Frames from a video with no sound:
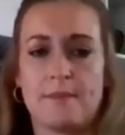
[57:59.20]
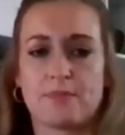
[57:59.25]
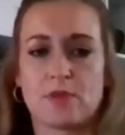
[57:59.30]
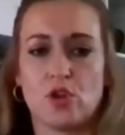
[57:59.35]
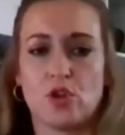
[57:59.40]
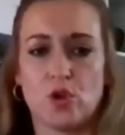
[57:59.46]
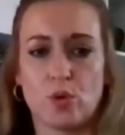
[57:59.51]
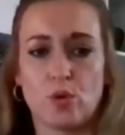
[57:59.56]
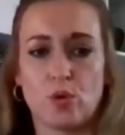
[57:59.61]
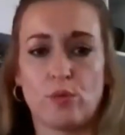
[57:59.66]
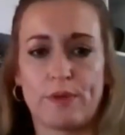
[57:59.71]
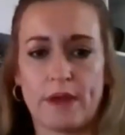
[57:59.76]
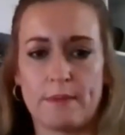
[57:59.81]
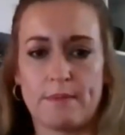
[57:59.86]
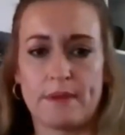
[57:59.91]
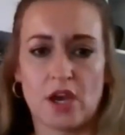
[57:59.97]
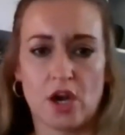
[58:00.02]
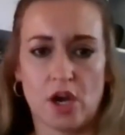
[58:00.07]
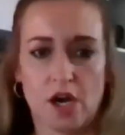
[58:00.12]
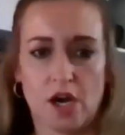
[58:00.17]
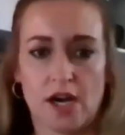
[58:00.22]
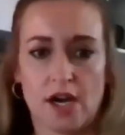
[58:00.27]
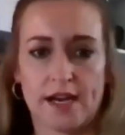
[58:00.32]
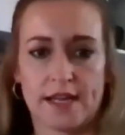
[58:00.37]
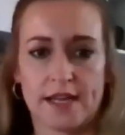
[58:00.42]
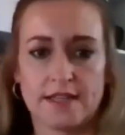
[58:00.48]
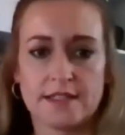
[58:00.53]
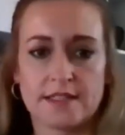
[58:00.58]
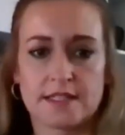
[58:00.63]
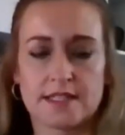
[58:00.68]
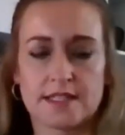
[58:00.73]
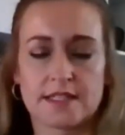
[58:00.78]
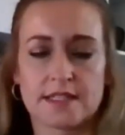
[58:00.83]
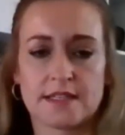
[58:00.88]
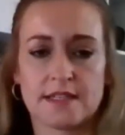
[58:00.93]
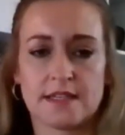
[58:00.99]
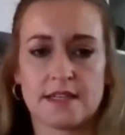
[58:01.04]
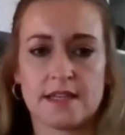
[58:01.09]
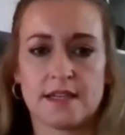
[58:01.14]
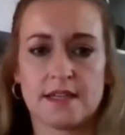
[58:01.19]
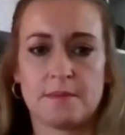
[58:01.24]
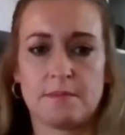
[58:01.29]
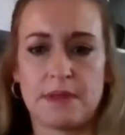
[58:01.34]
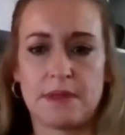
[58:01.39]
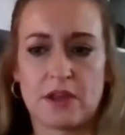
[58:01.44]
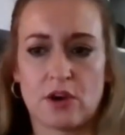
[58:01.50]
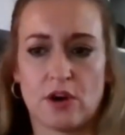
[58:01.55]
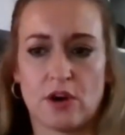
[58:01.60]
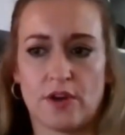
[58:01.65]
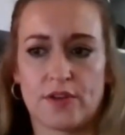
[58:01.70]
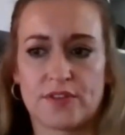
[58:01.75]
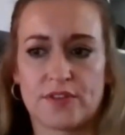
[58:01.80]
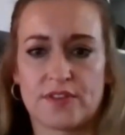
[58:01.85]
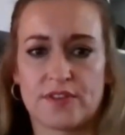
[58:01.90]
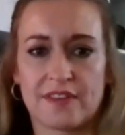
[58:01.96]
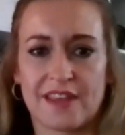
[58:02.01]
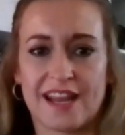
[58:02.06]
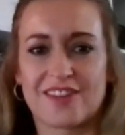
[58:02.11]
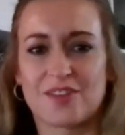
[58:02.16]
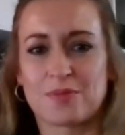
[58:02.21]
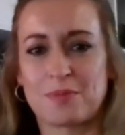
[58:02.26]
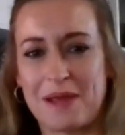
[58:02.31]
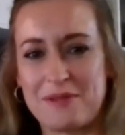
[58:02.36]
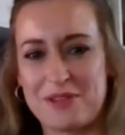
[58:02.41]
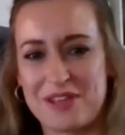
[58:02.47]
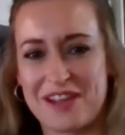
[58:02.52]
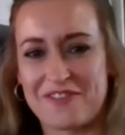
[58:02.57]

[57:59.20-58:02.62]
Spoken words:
you will be behind, because the next payment you